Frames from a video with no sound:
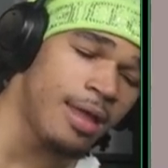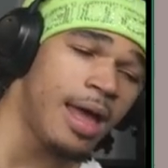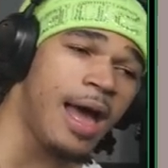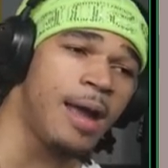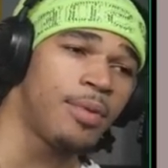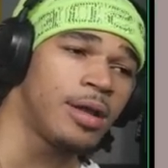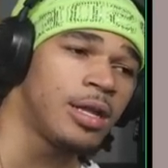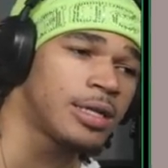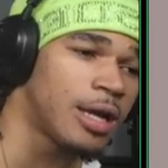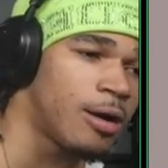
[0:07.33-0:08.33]
Hey, bro,
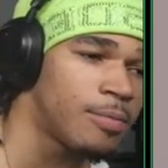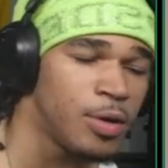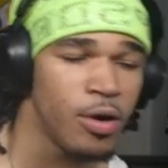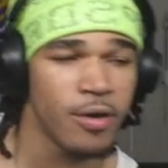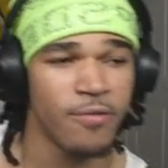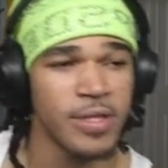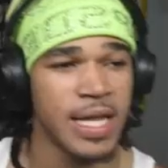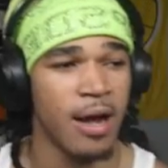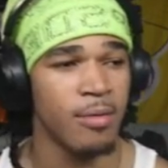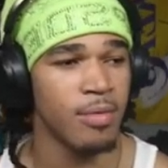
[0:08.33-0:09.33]
look, bro. You hear the
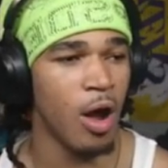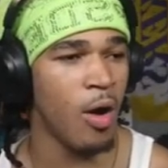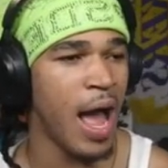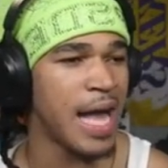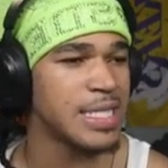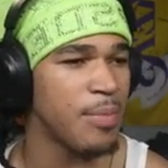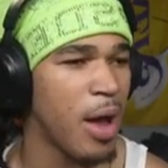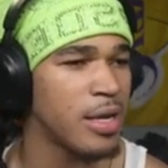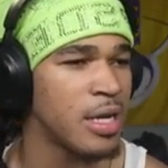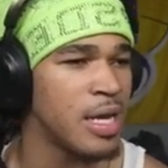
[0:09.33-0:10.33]
freestyle? Oh, ask
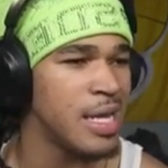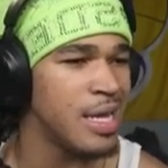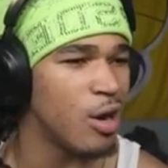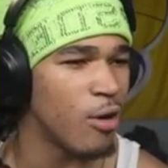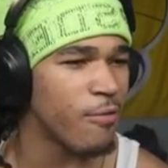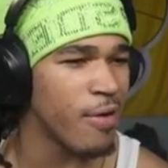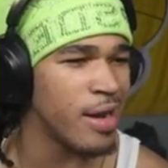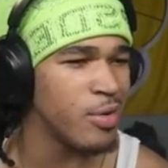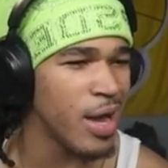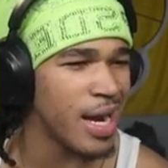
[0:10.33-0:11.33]
about the
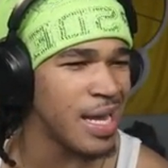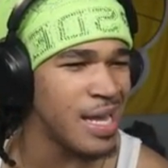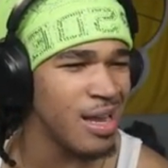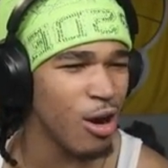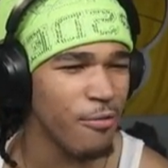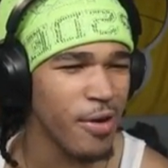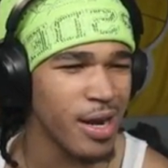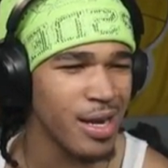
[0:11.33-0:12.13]
e-girlfriend. You got an e-girlfriend?